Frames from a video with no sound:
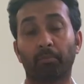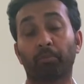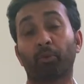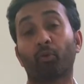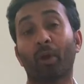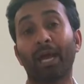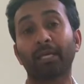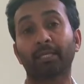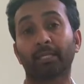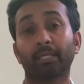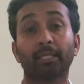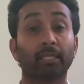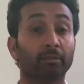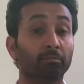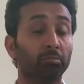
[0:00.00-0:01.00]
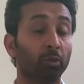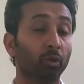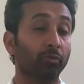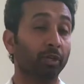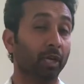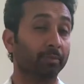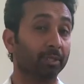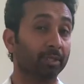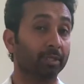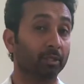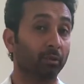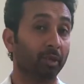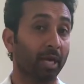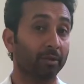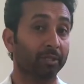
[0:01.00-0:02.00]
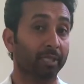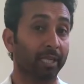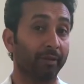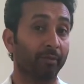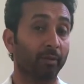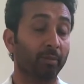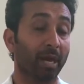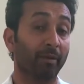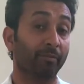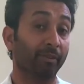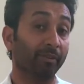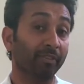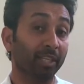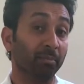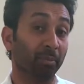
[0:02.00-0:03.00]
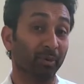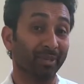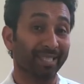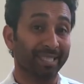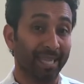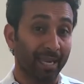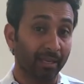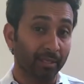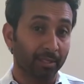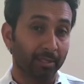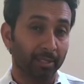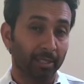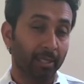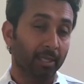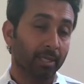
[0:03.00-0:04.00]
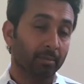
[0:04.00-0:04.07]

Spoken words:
prices have moved up since 2011 about 50%.